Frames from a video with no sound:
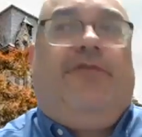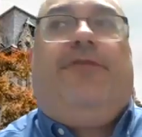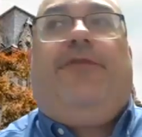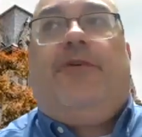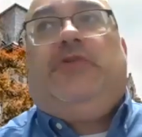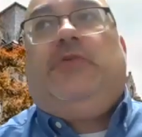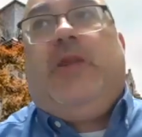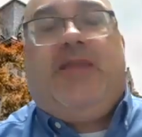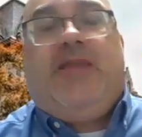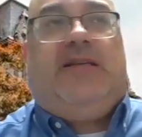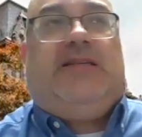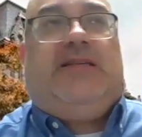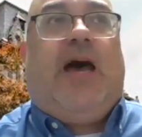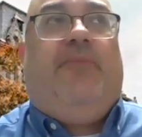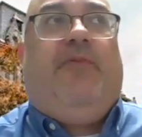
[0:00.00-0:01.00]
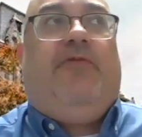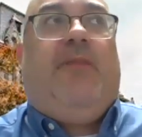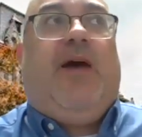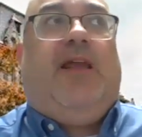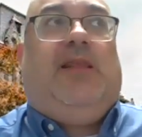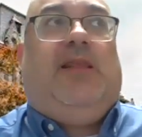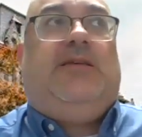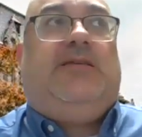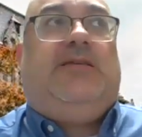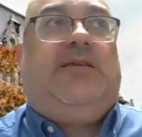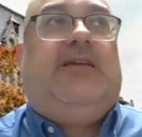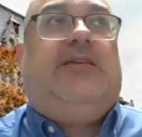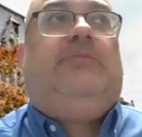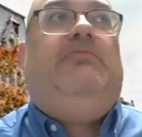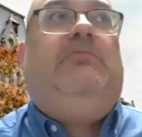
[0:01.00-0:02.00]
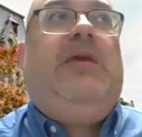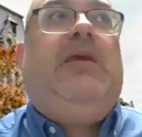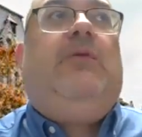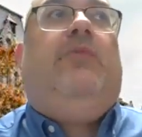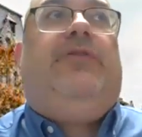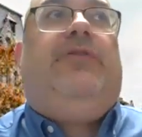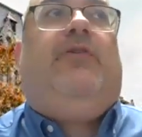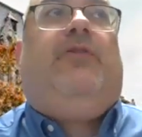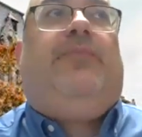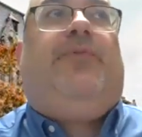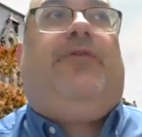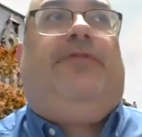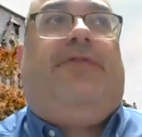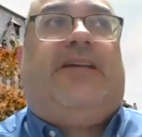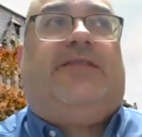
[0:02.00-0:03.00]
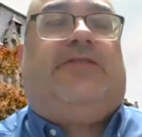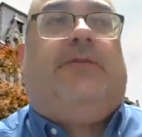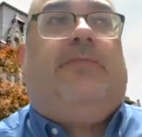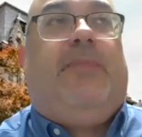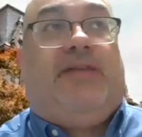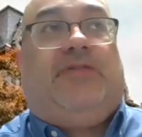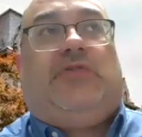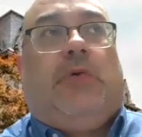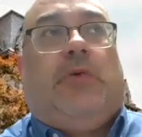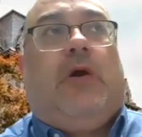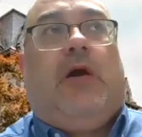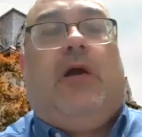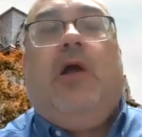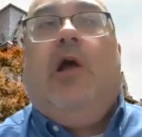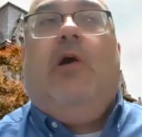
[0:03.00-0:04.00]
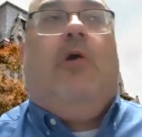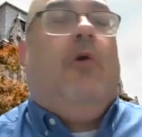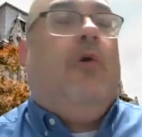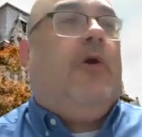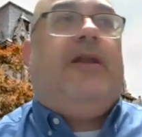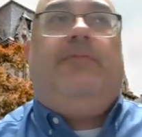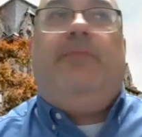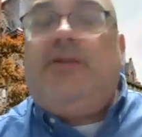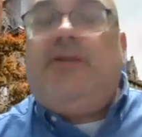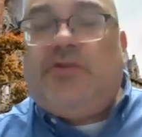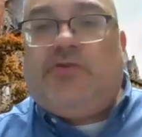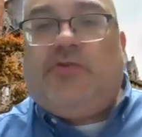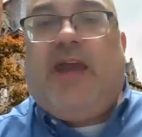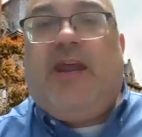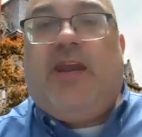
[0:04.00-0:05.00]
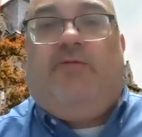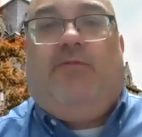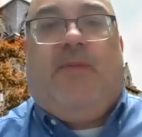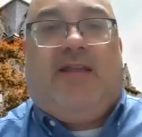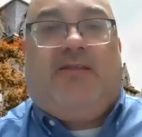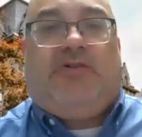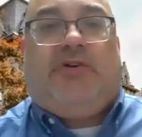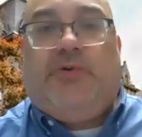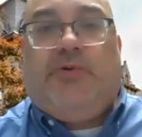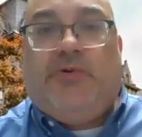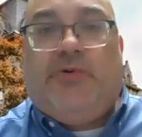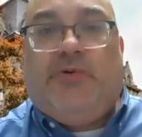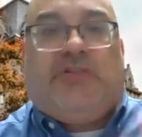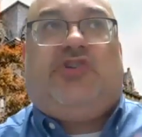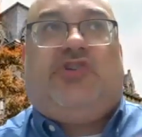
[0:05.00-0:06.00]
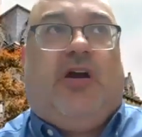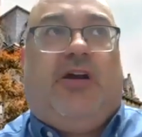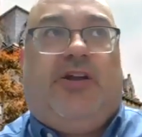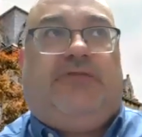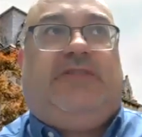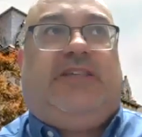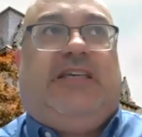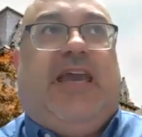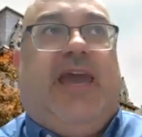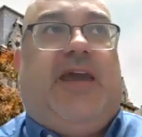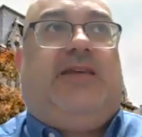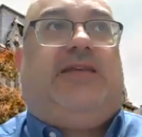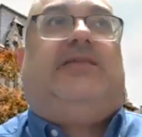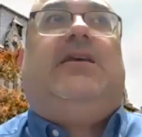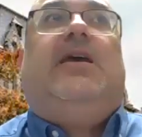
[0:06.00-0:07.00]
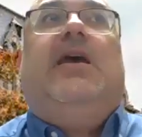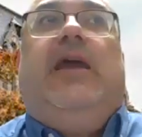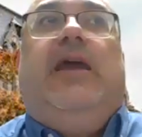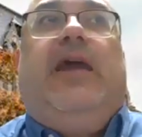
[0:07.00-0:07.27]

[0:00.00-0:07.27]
the first one at the top of my list is meet with your professor mentor or administrative mentor who's in charge of TAs